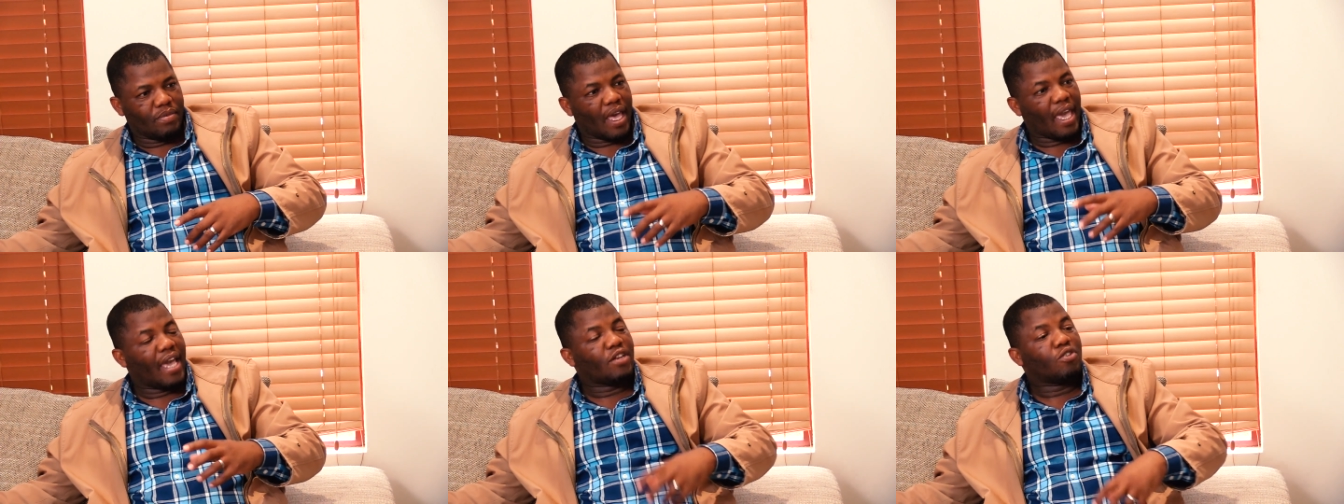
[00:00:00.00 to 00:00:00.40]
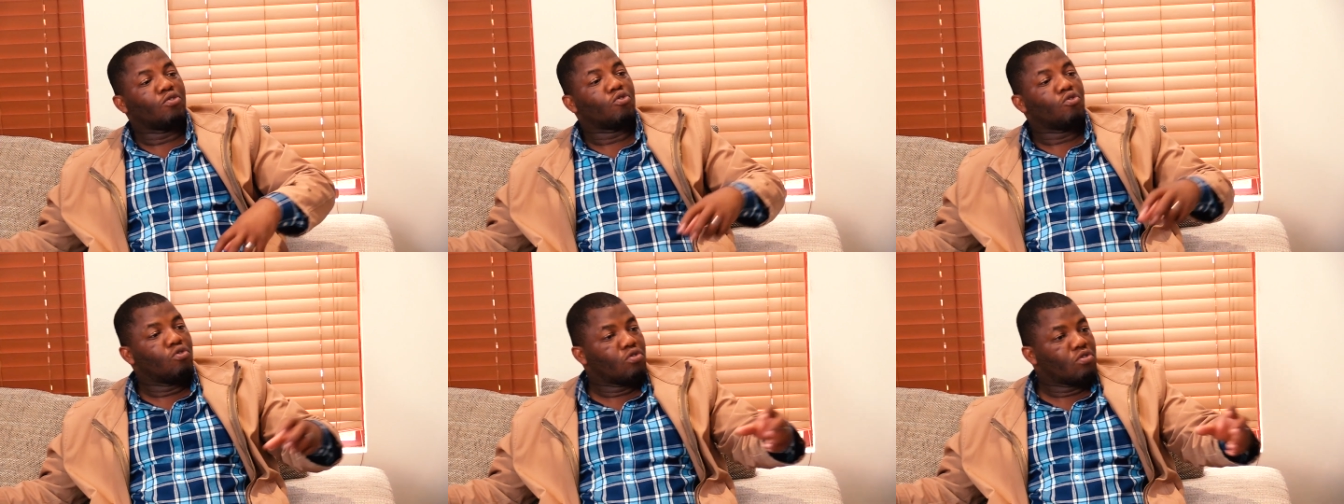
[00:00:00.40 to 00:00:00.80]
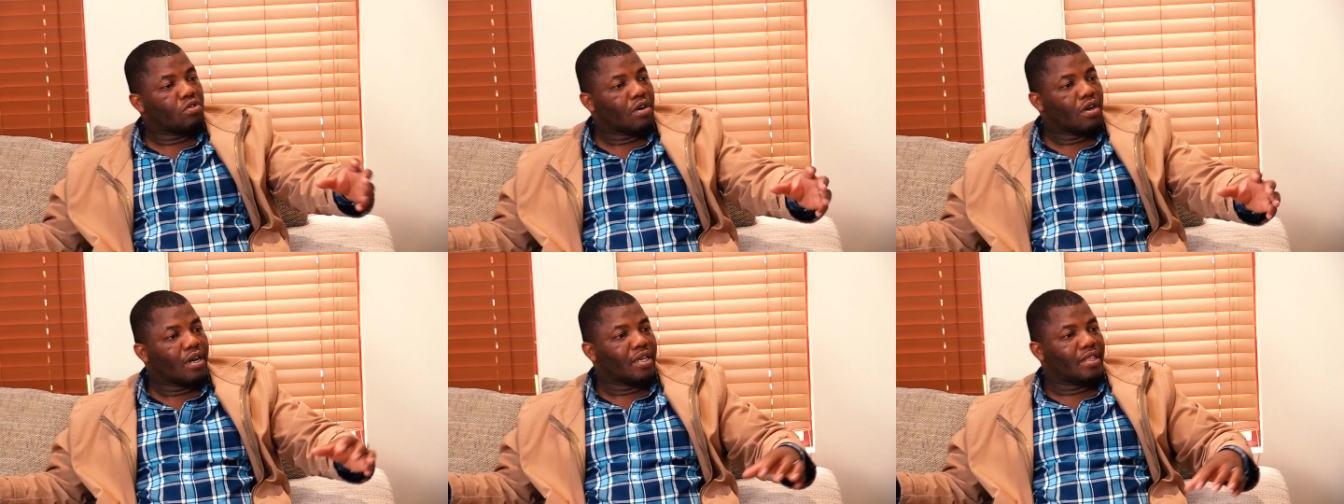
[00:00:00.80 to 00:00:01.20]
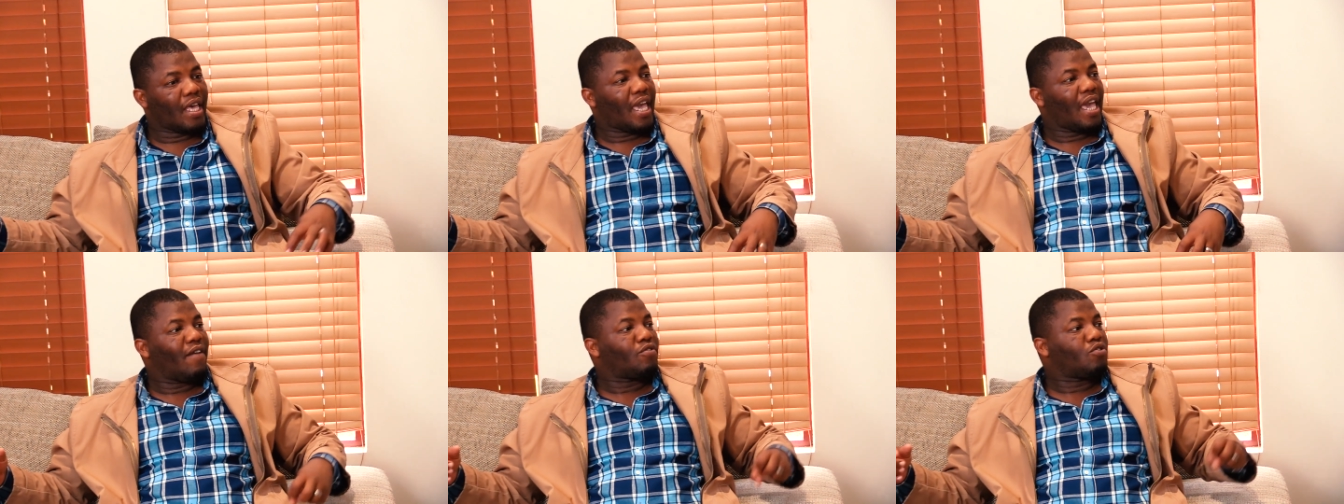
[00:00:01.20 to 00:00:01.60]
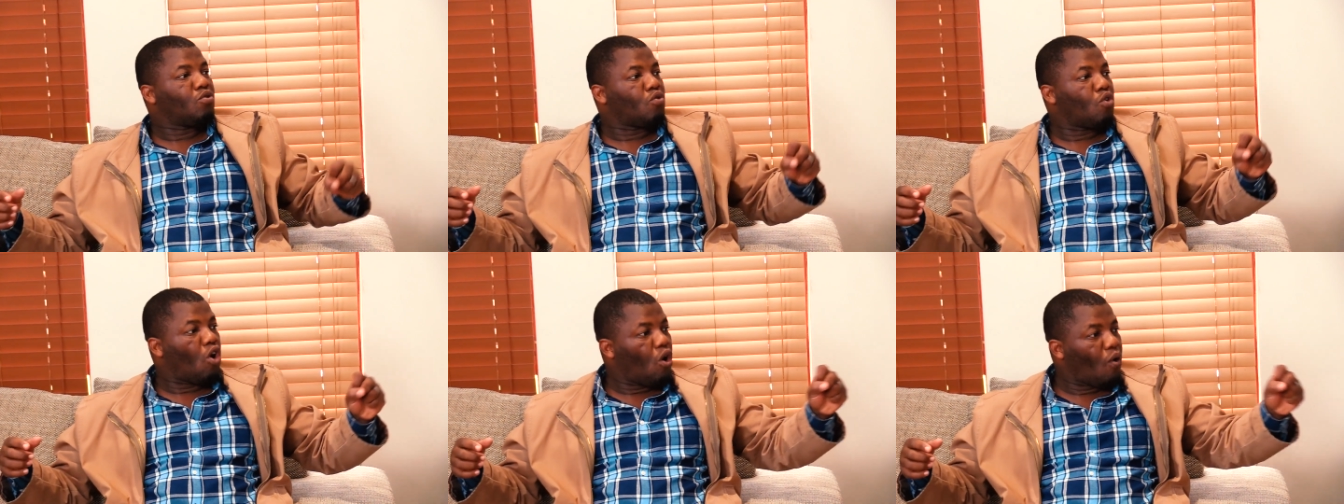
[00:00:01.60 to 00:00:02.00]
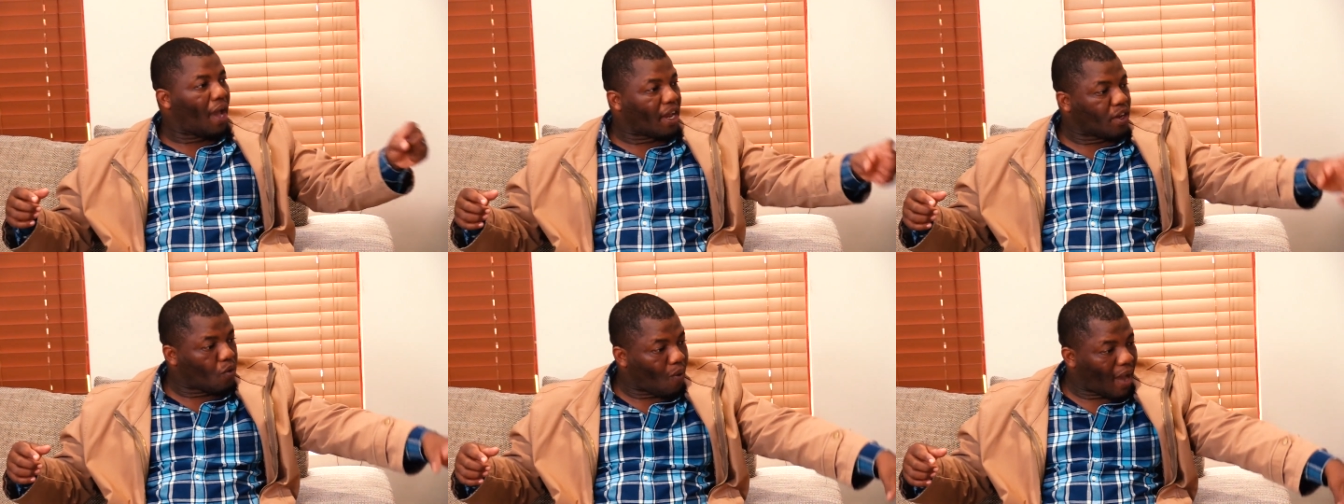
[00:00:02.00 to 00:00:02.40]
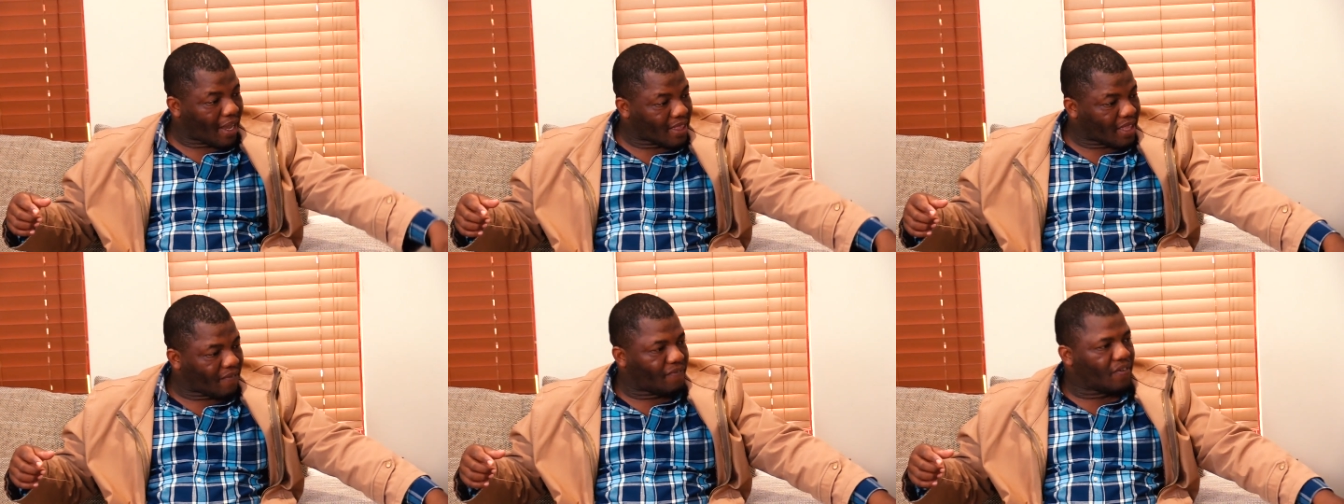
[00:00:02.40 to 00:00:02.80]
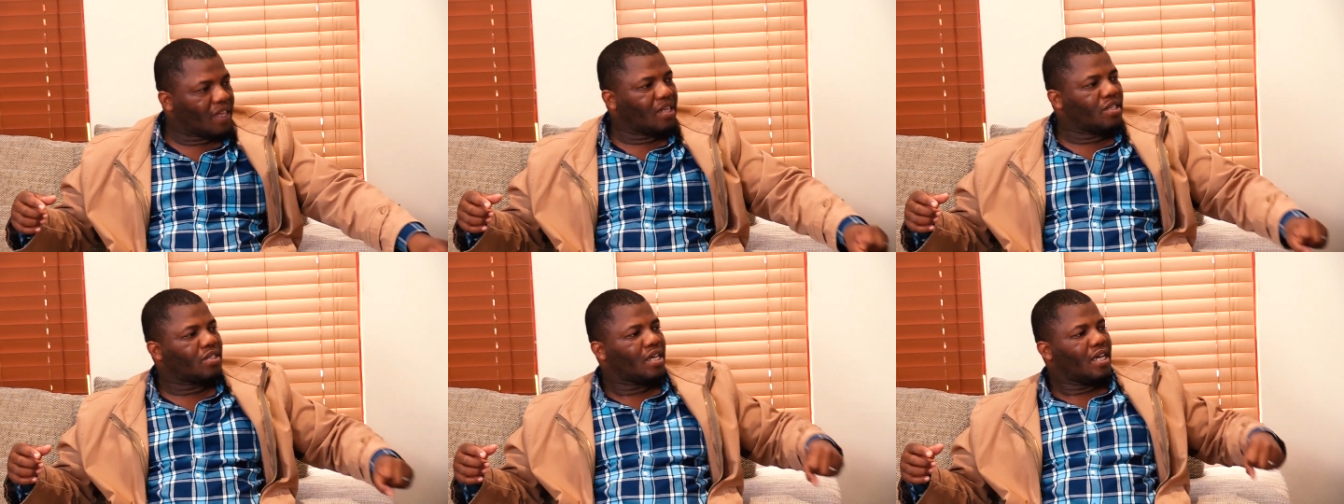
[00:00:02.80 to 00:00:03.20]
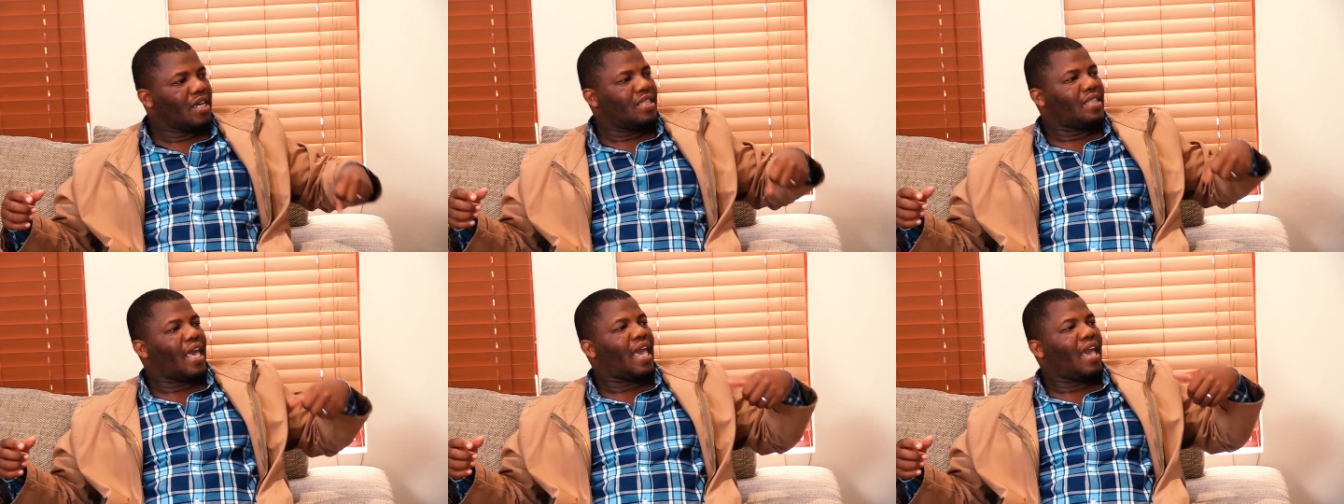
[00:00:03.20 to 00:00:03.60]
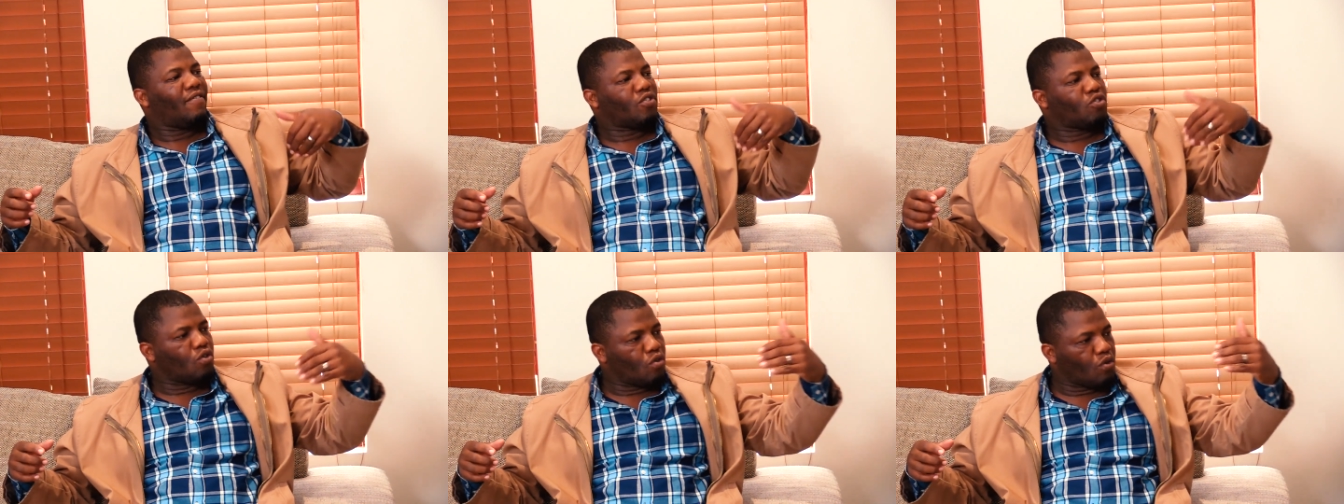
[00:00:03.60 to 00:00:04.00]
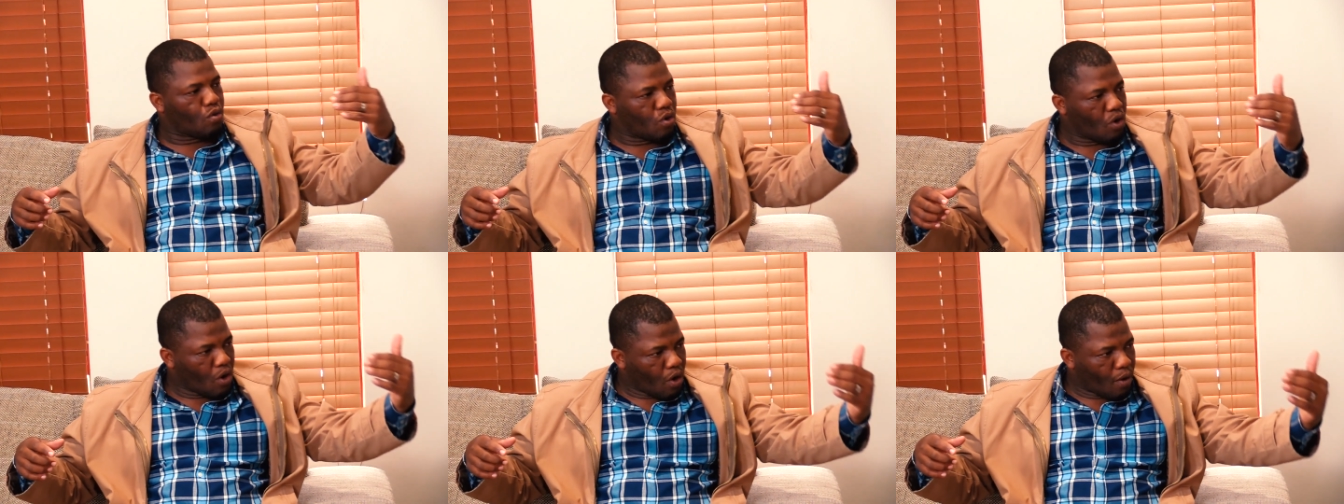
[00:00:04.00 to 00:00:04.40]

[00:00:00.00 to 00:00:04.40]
They had to cook they have to go and work the fields. They have to